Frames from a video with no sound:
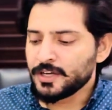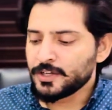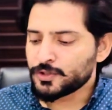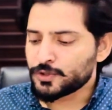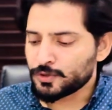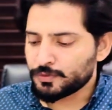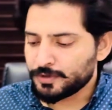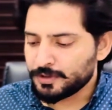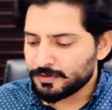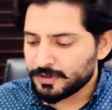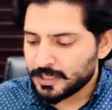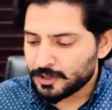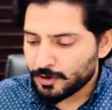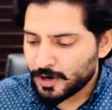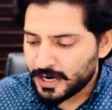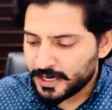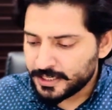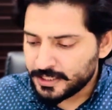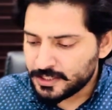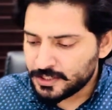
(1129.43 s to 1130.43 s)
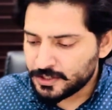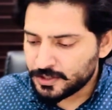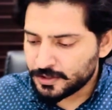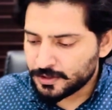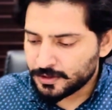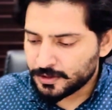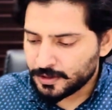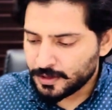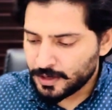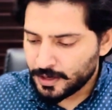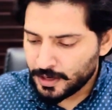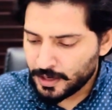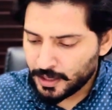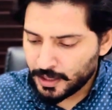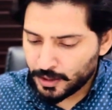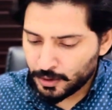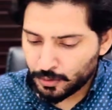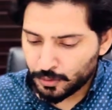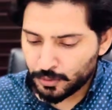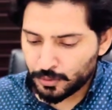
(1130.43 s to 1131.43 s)
So we will write
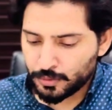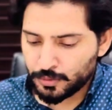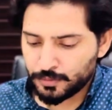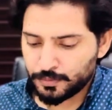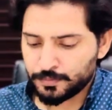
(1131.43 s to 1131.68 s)
no.